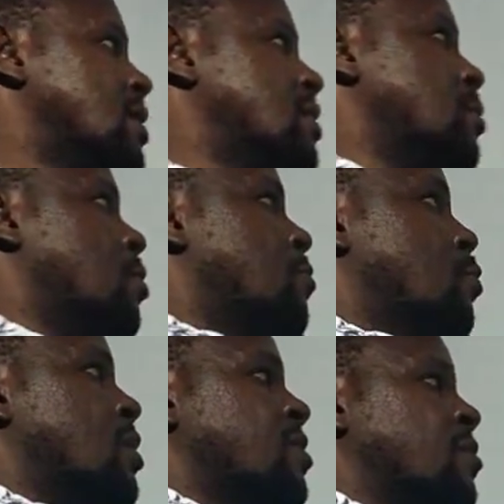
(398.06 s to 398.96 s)
number of
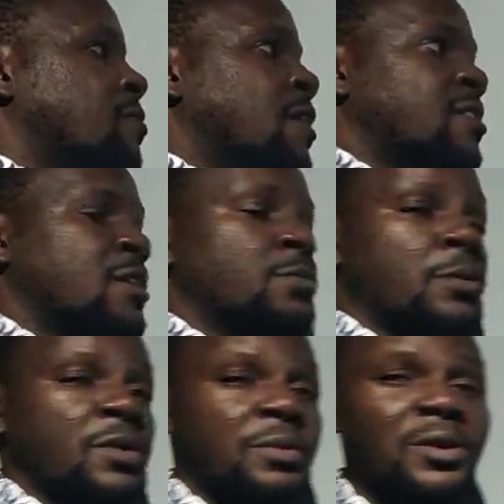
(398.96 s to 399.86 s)
mole is inversely
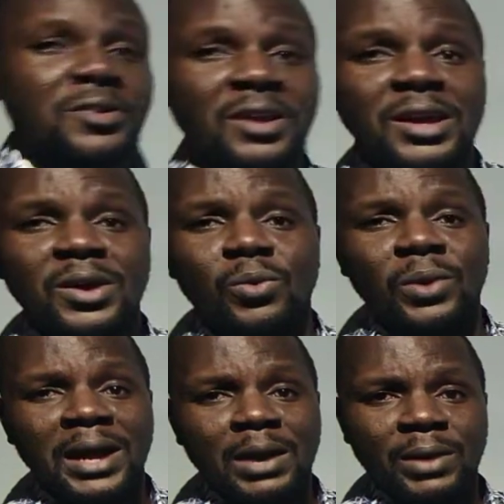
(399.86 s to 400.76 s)
proportional. Because
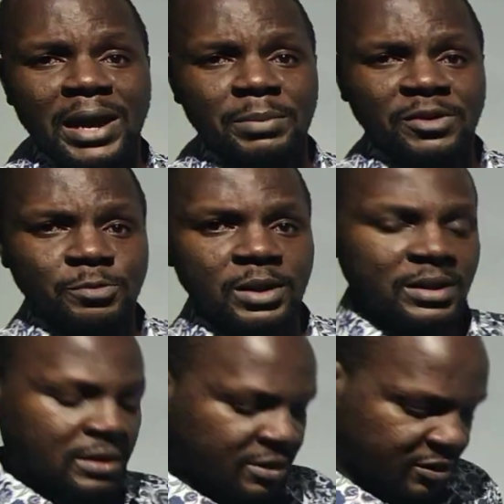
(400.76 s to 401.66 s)
why I'm
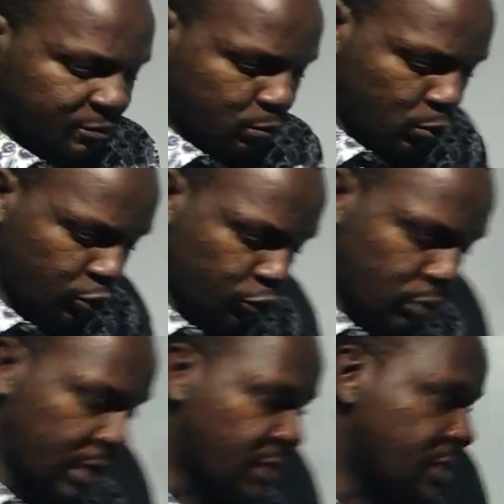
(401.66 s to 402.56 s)
explaining this is most
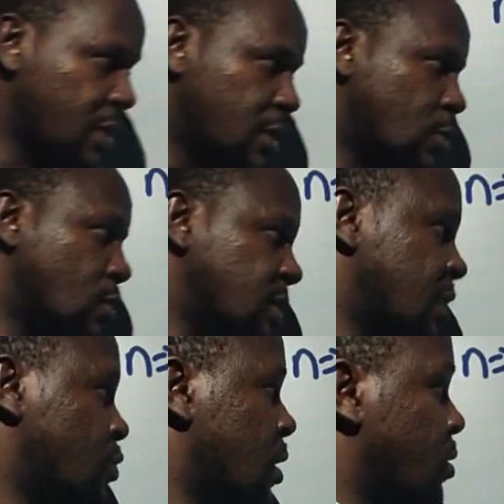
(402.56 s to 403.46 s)
students don't
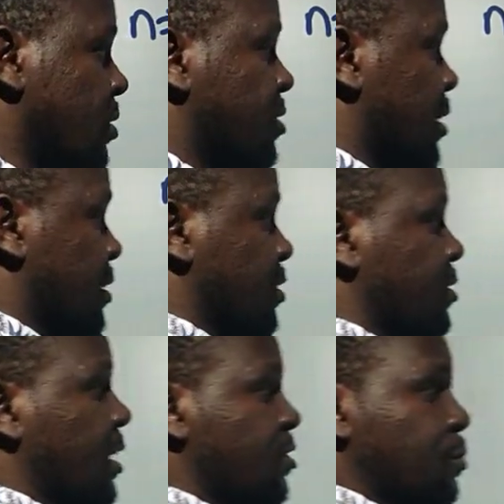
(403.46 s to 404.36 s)
actually understand
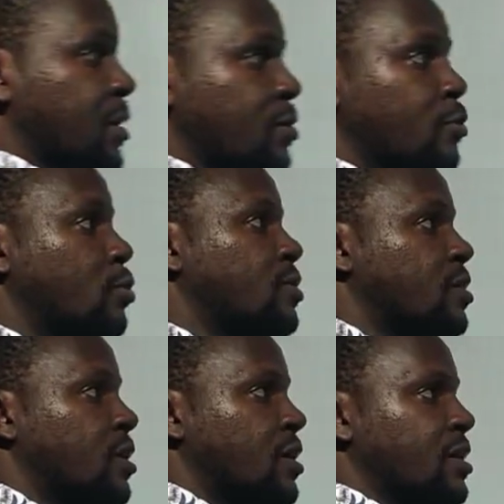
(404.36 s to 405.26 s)
this aspect of what
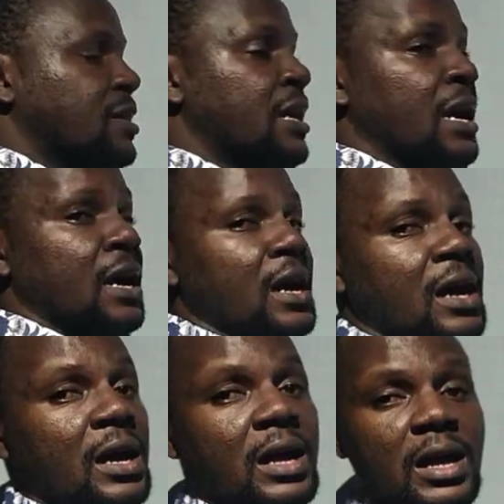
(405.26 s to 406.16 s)
their
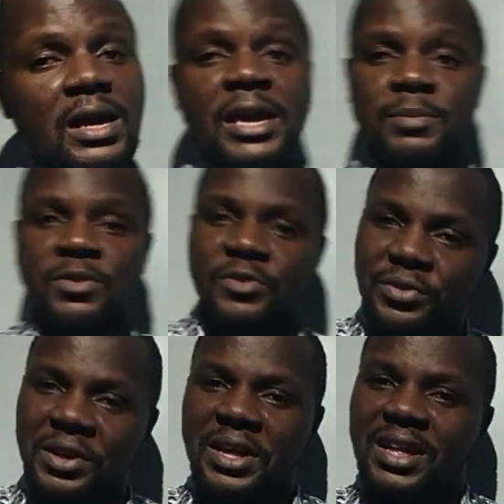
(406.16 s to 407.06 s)

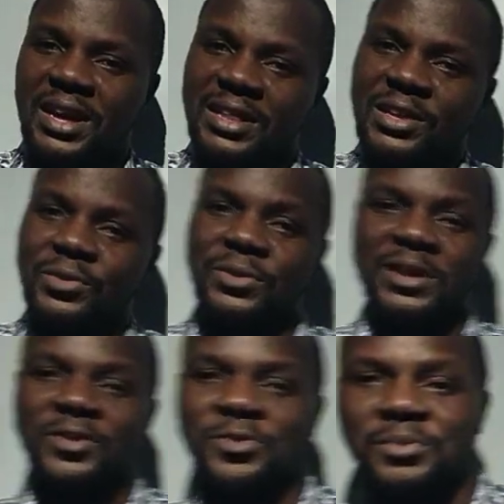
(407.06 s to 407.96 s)
chemistry, and they do
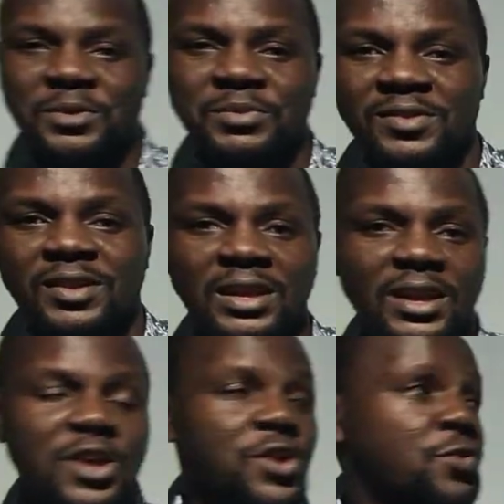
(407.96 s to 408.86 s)
tend to make mistakes.
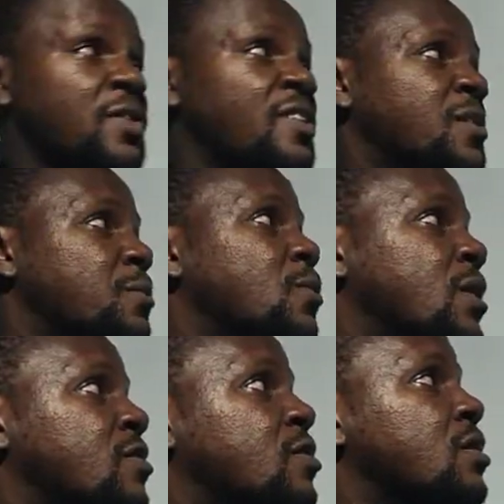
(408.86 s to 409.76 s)
So it's a simple
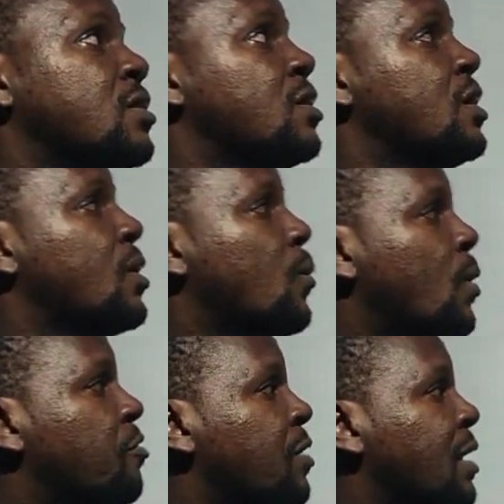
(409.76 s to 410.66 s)
question.
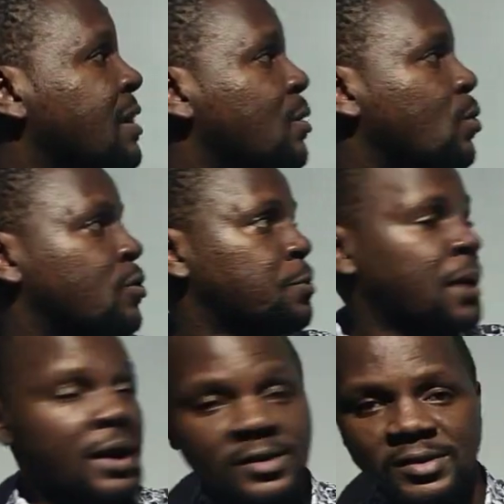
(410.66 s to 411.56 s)
1 Faraday was
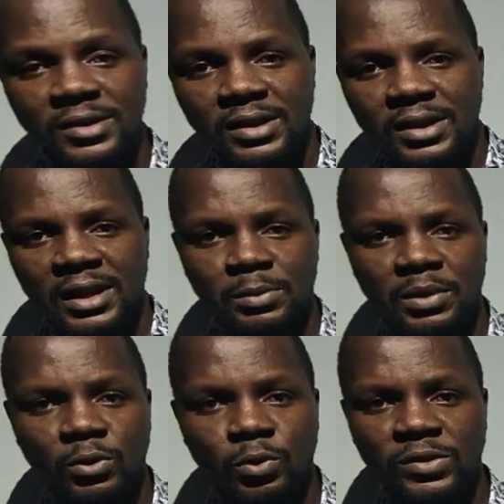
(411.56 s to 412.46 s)
passed,
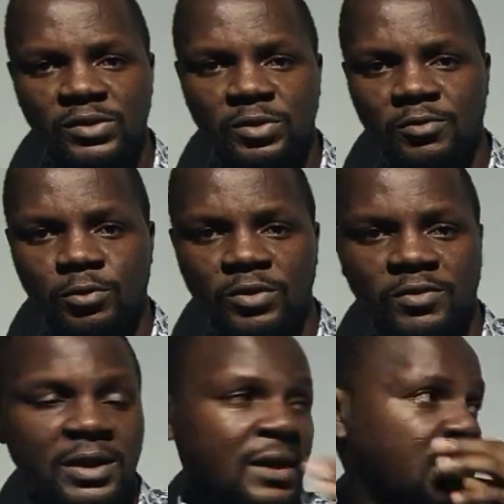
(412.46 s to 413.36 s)
and the quantity of what
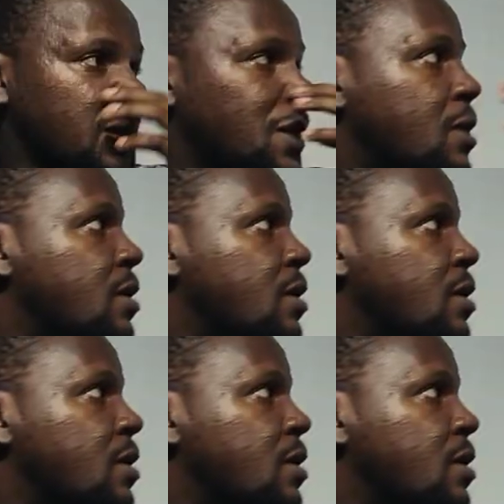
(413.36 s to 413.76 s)
Faraday,